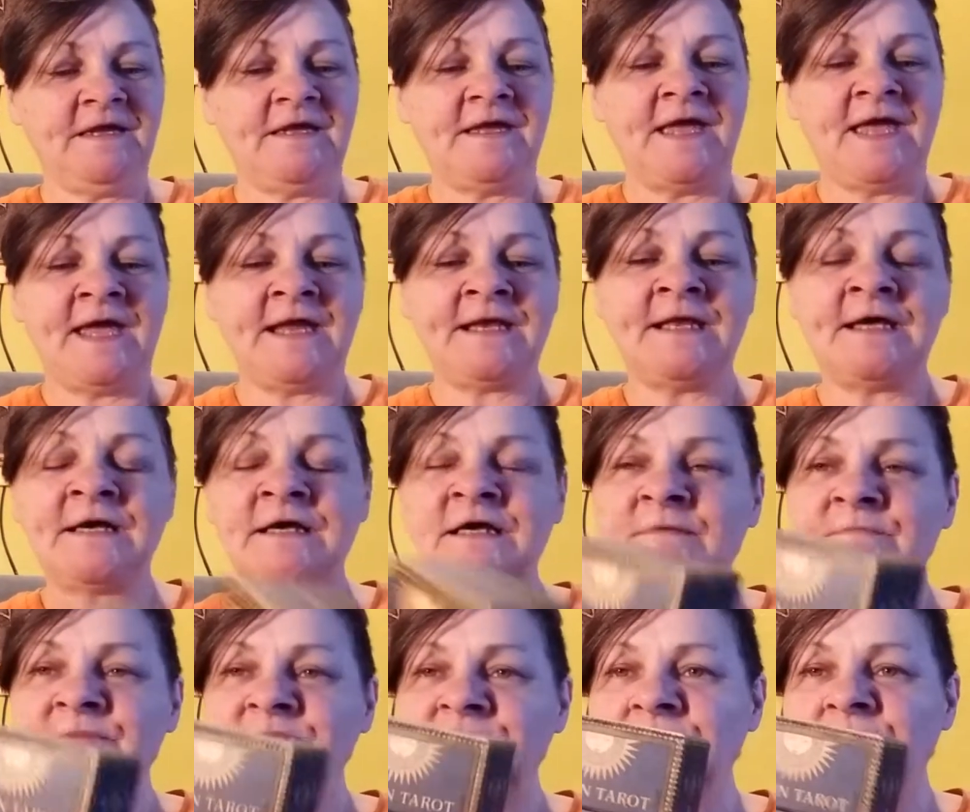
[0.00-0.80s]
and I'm
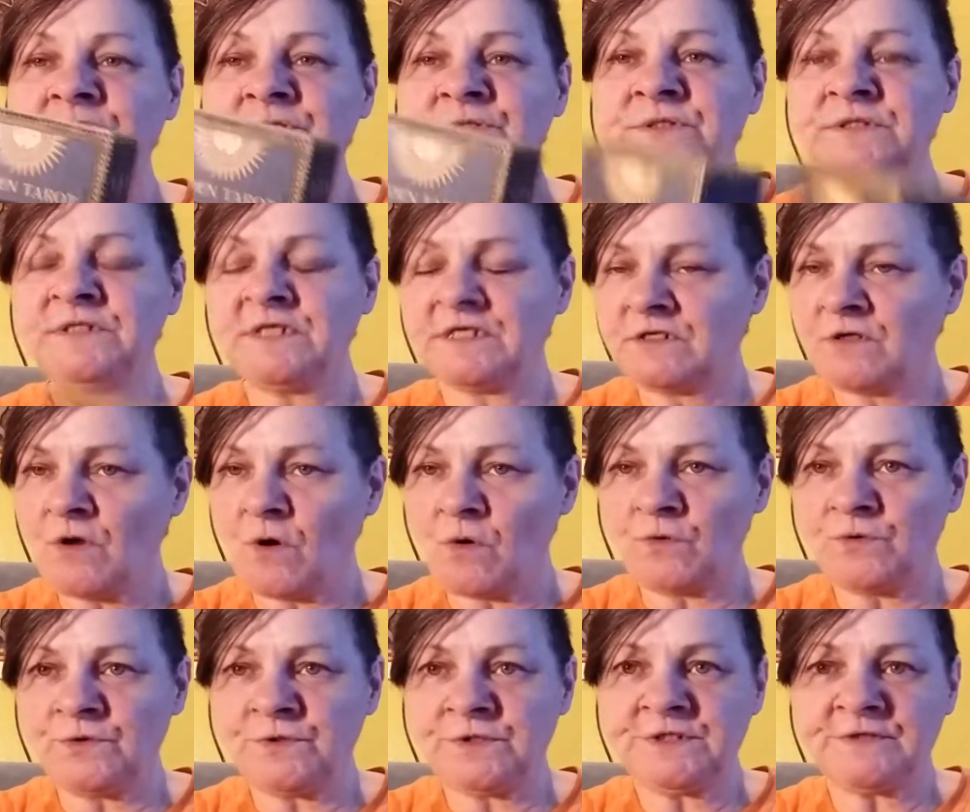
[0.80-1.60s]
going to be using the
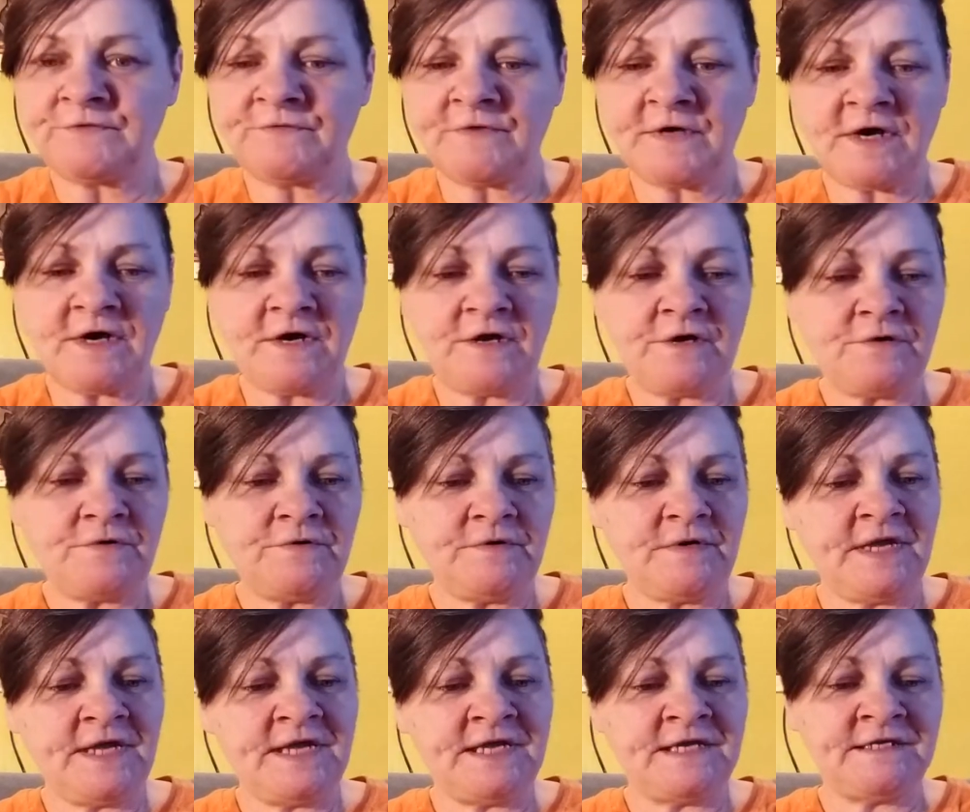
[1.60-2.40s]
Golden
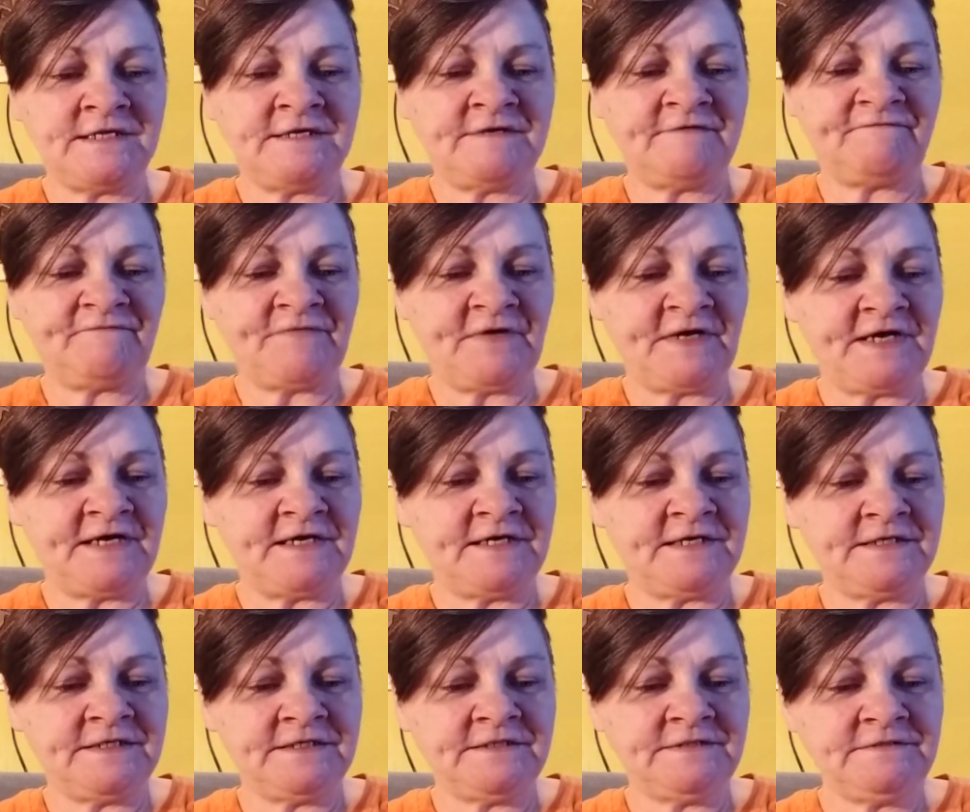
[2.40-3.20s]
Tarot, and if
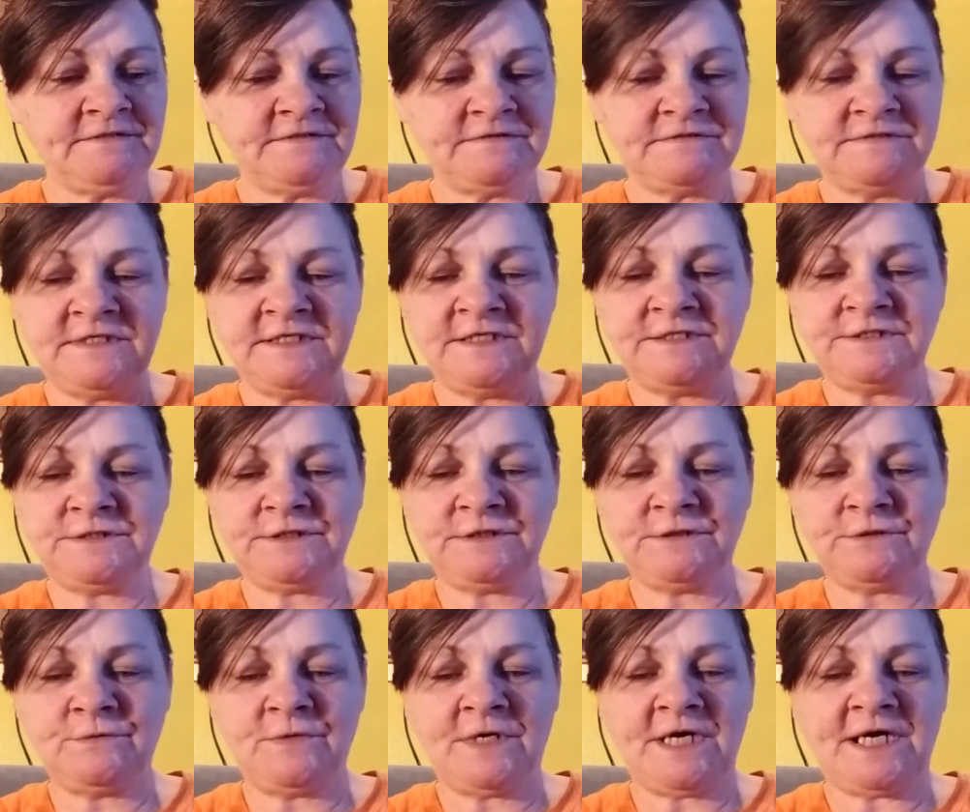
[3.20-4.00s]
I need
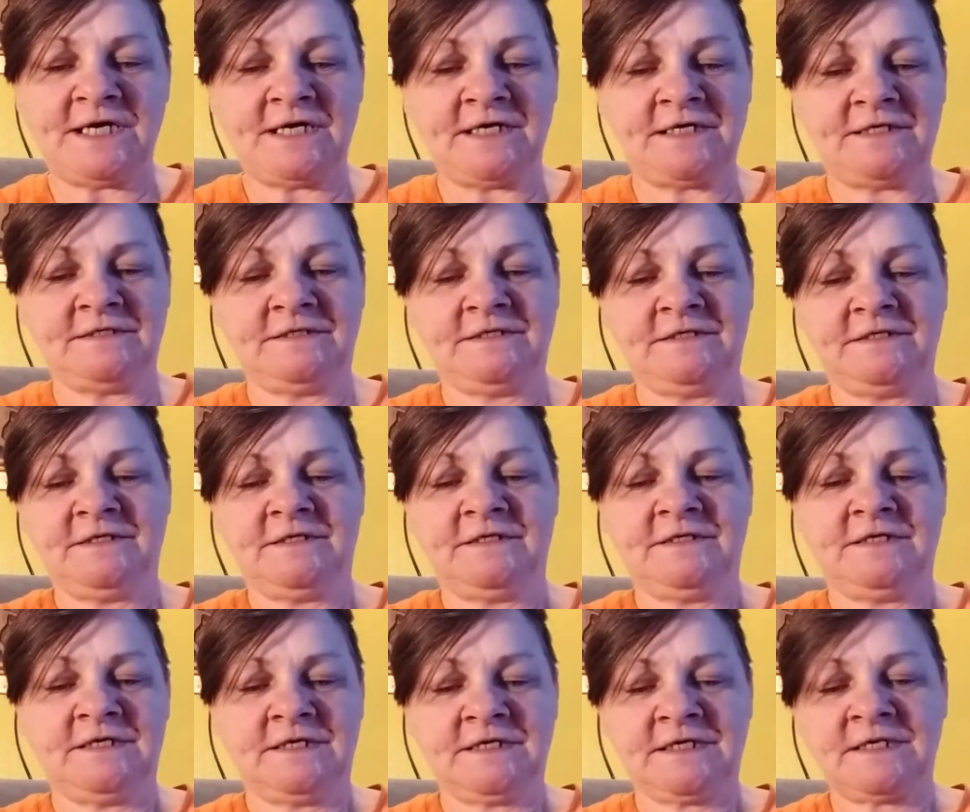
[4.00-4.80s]
to
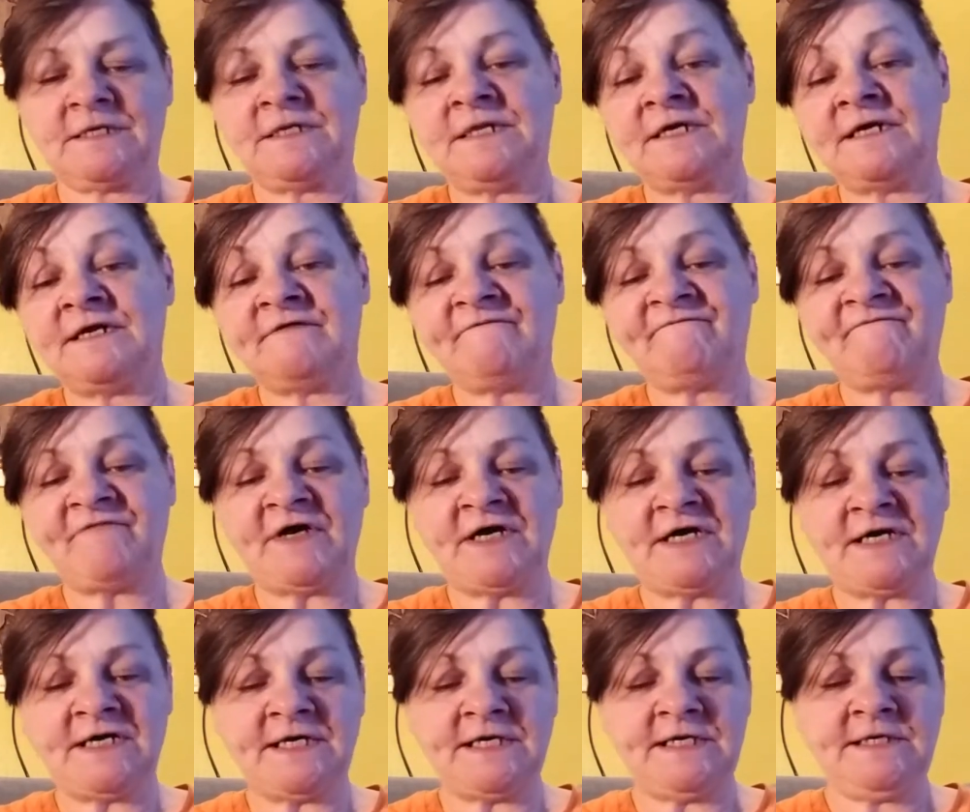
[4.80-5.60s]

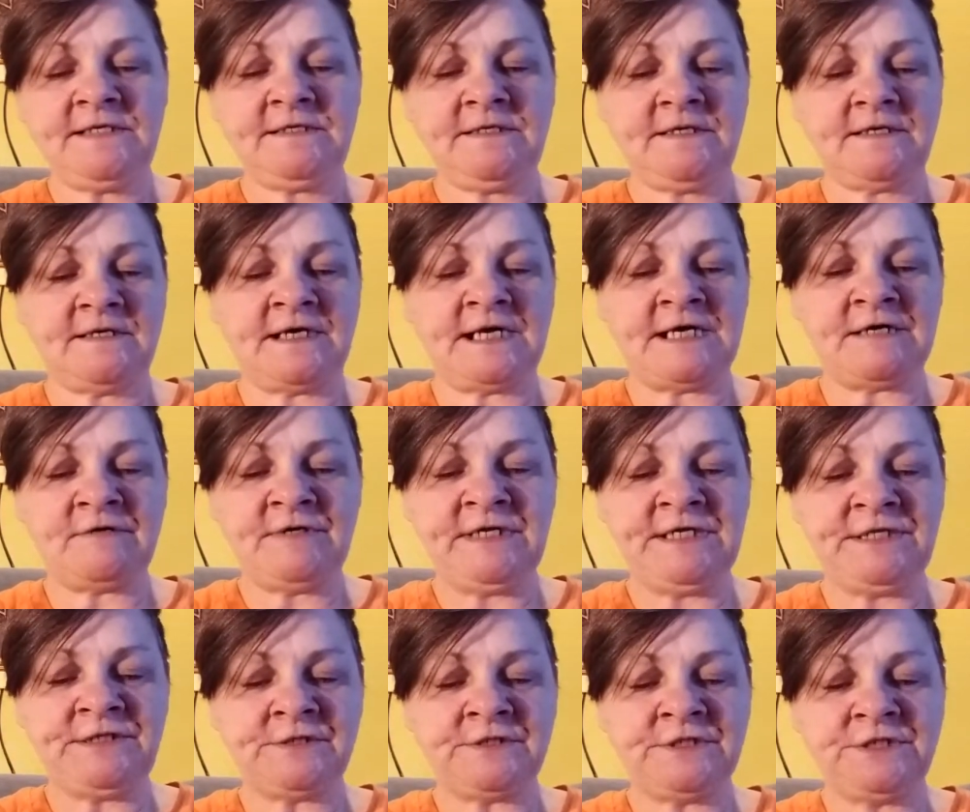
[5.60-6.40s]
clarify, I'll
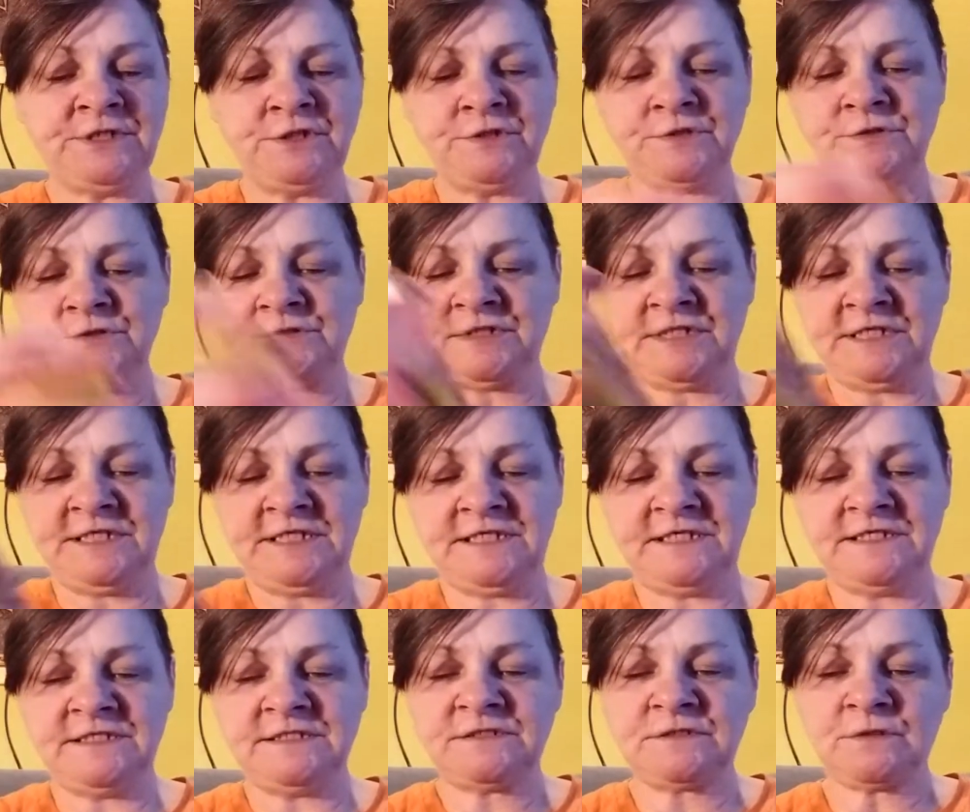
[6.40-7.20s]
either use
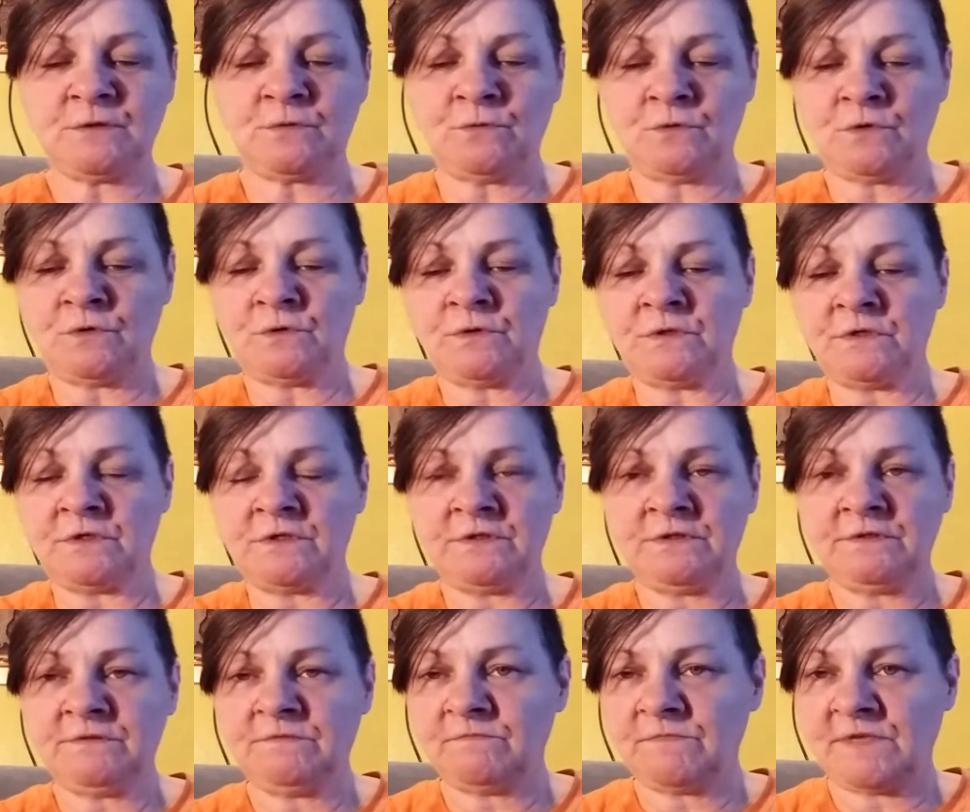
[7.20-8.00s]
these
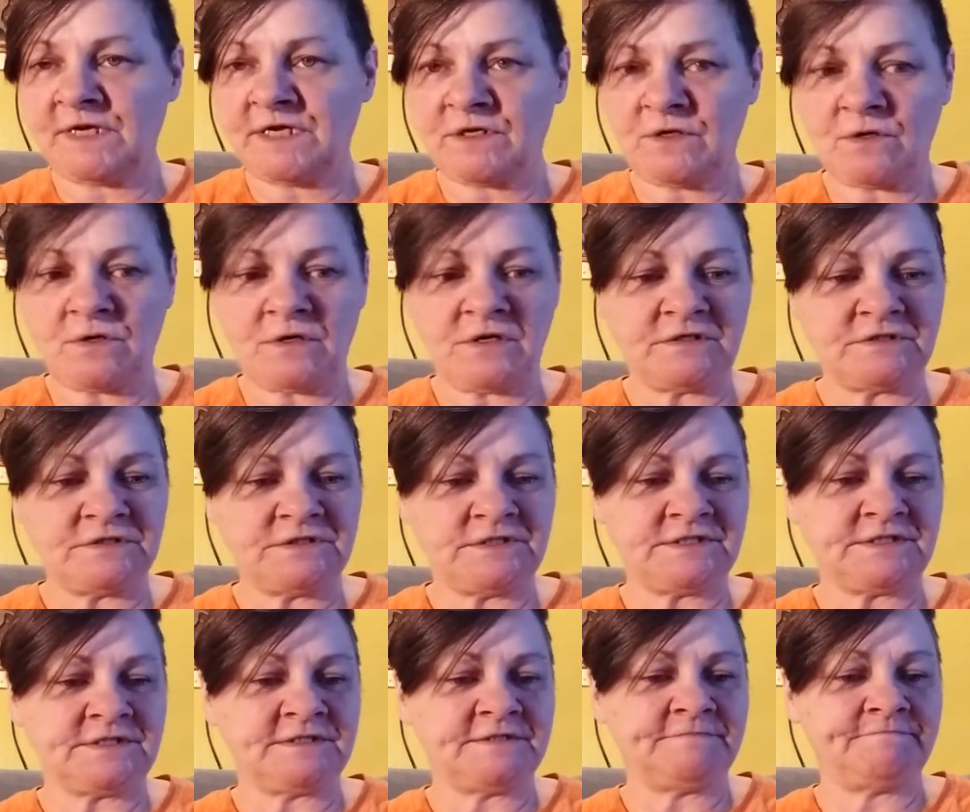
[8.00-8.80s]
or my cards.